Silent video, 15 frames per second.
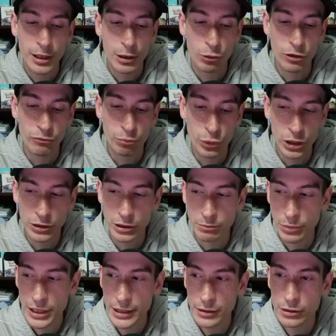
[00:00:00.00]
with
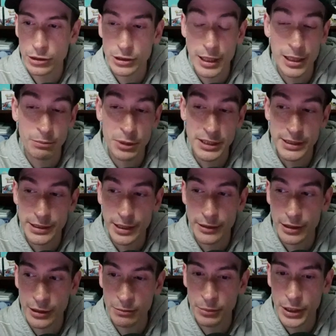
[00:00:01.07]
Brilliant Blender to help us
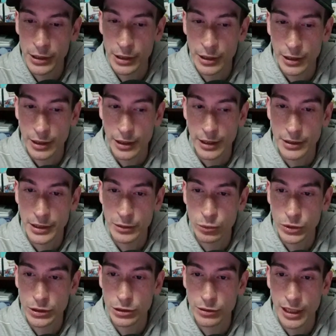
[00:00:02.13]
set up. And then
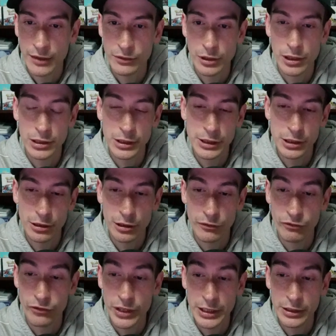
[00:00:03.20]
we do have the Lily's
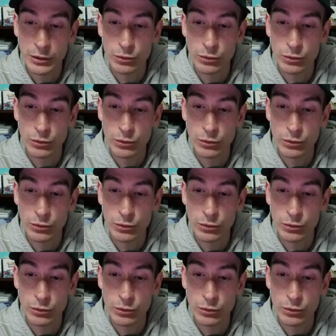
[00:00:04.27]
Clefairy,